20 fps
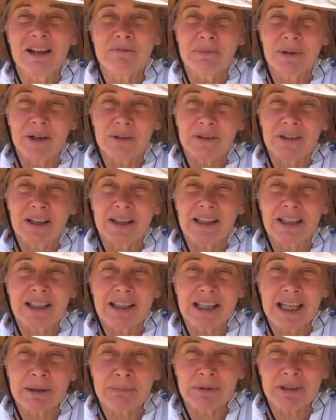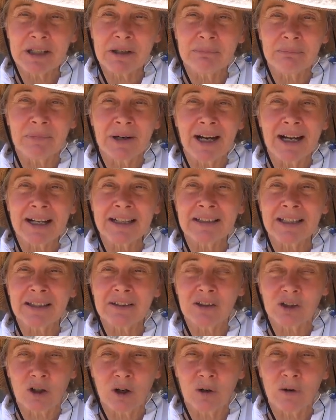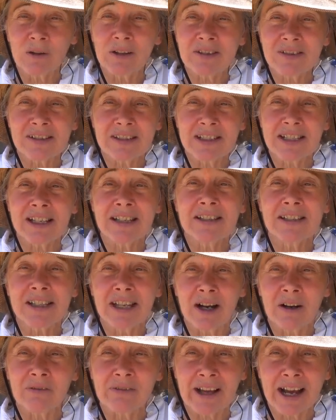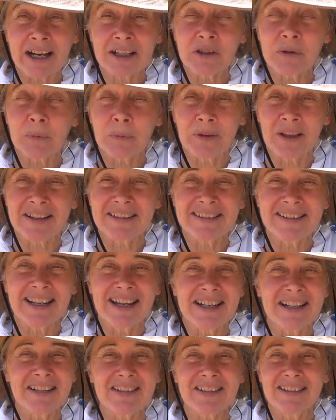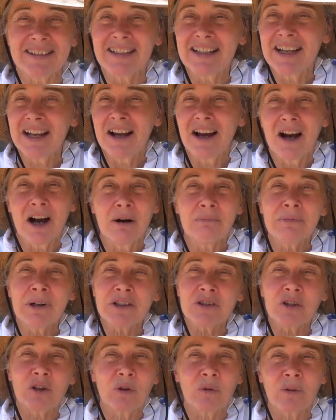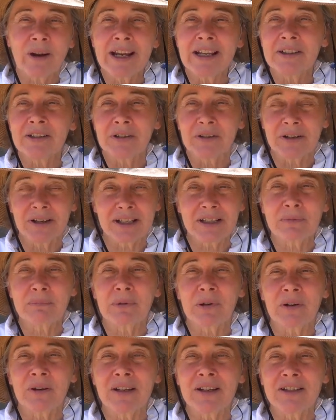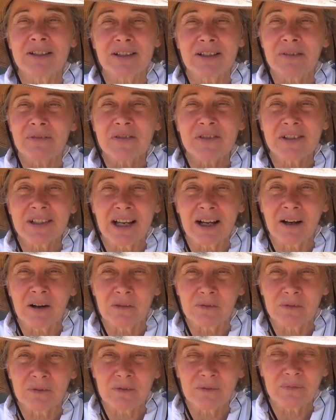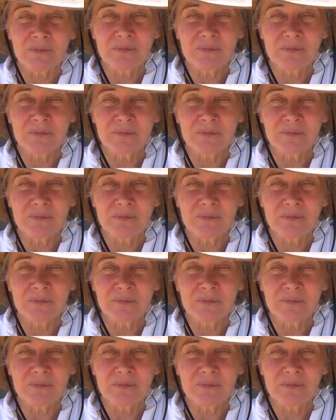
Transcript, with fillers: but keeping in mind that the goal is self actualization, a much greater experience of self.